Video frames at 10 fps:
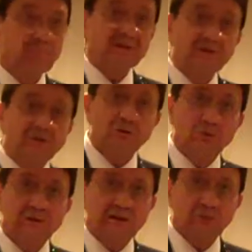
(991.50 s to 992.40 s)
but not
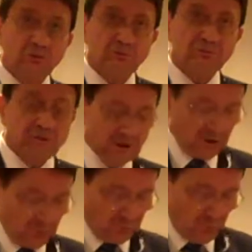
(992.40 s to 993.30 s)
only growth,
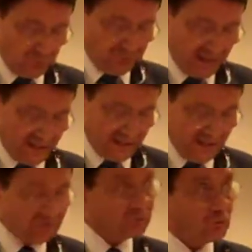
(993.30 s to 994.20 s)
growth
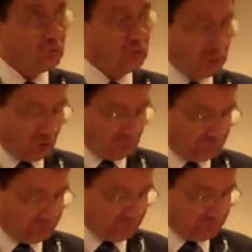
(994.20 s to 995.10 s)
against all
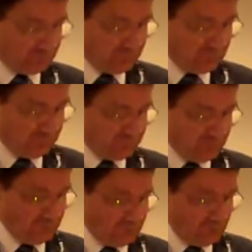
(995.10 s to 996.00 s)
odds.
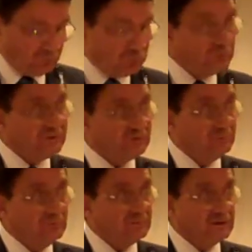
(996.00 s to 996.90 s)

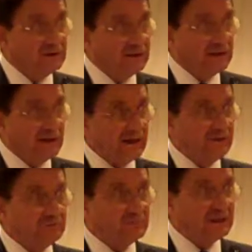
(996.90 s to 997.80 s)
Tourism
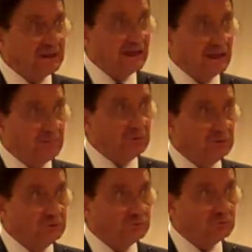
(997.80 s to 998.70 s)
has been
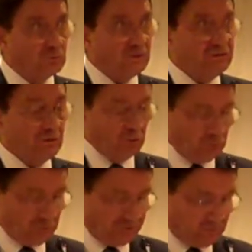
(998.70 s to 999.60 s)
able to
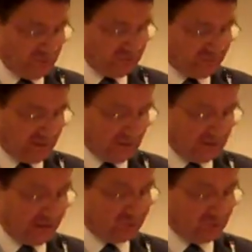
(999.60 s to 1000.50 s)
withhold and
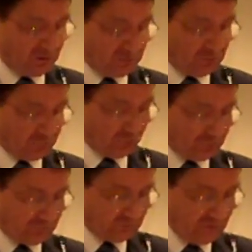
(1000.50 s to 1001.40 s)
withstand external
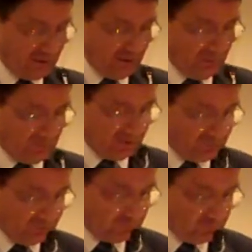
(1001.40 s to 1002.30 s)
shocks. My
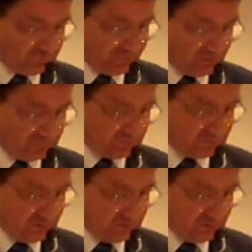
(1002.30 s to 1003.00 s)
very good friend,